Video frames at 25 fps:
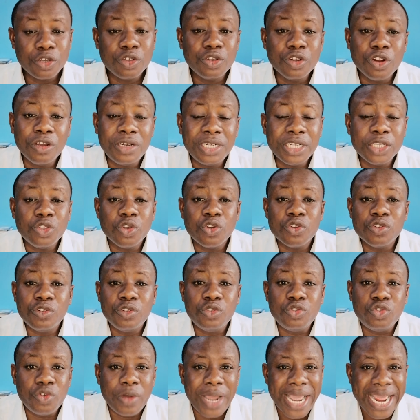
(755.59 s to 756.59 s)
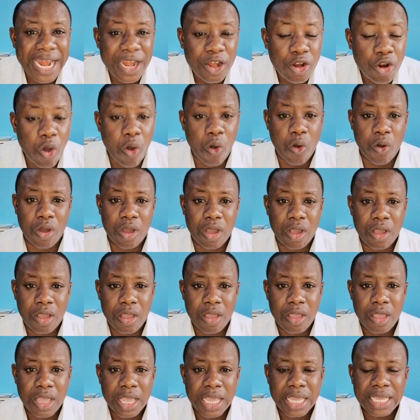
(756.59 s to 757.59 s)
You don't need to do a law
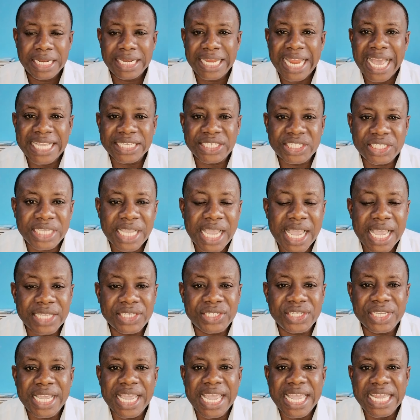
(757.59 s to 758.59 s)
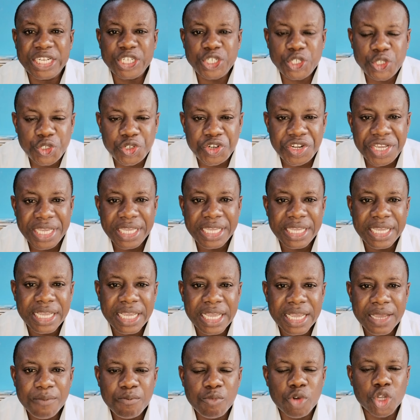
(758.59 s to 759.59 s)
that says a tree
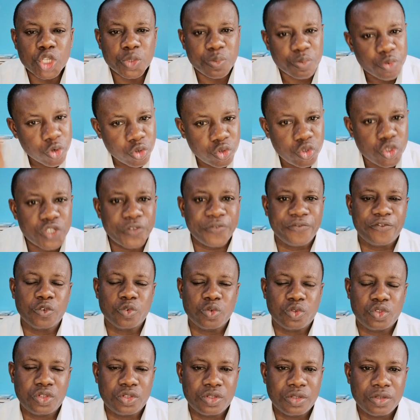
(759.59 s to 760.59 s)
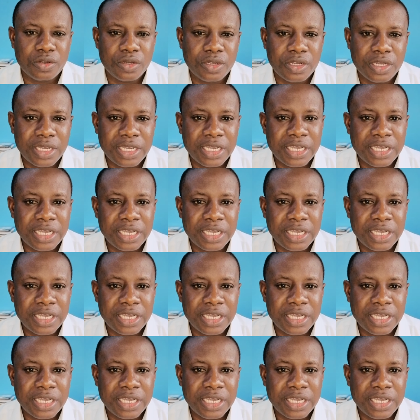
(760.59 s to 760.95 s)
must produce fruit.